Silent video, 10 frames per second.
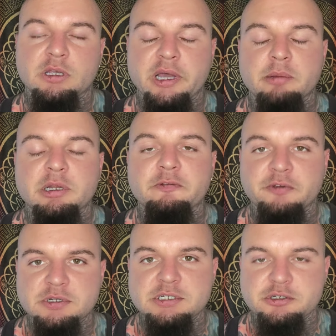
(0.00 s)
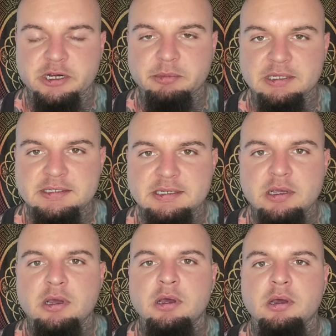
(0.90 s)
ketamine infusion treatments,
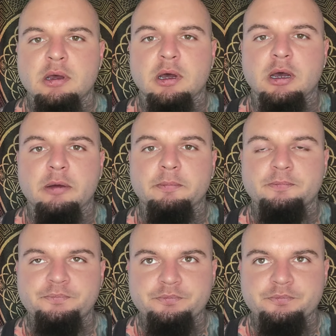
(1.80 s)
um,